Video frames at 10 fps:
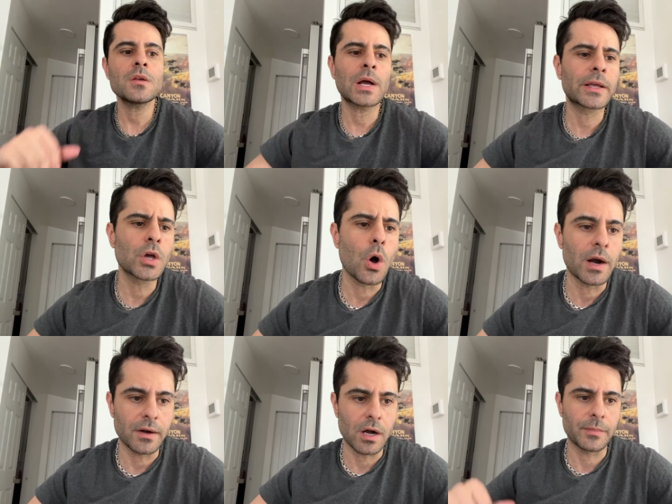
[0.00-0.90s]
I could go
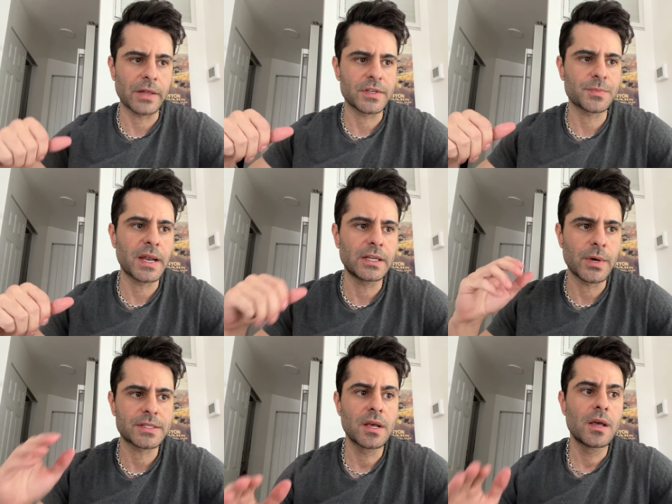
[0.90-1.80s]
on and on about this, but
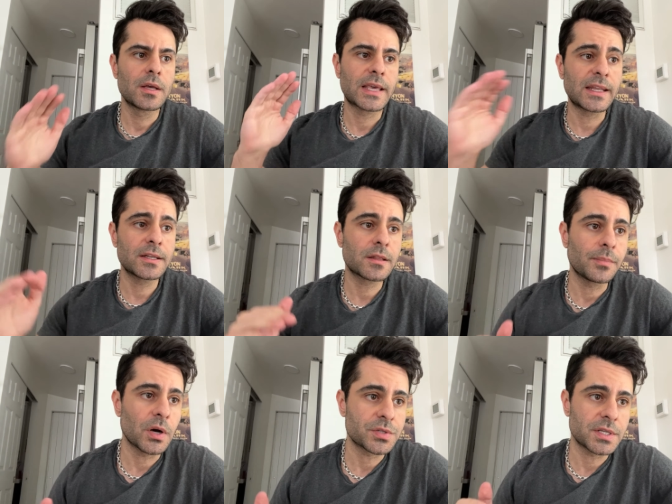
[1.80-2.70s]
anyways, getting into the
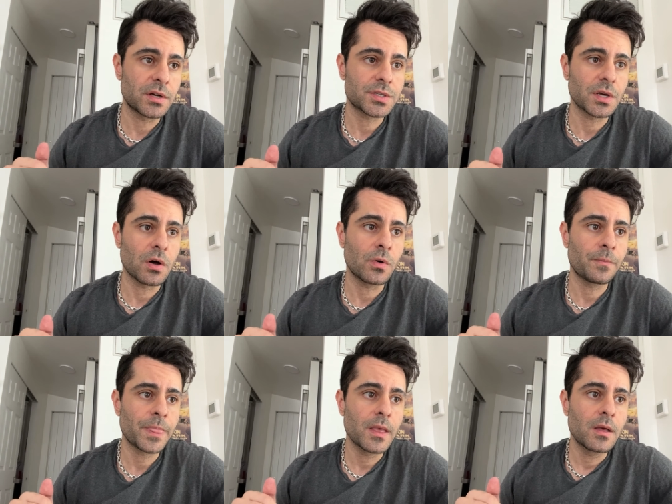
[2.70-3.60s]
post here.
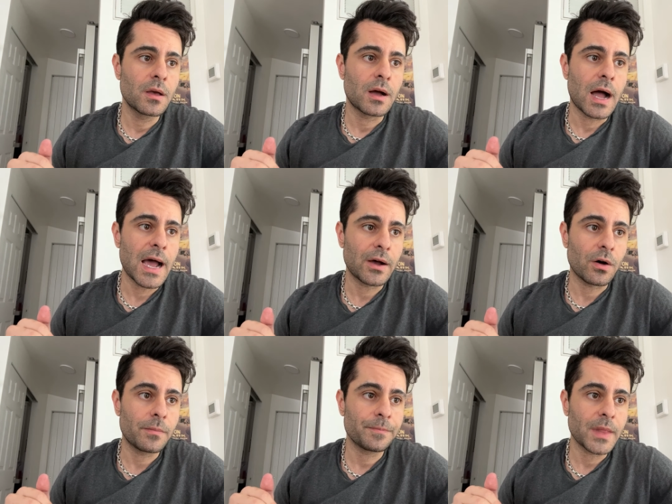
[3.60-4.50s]
So Hi,
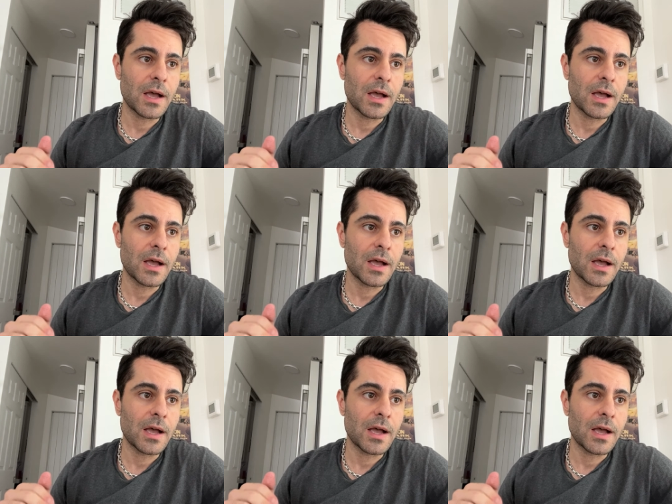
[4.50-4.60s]
all.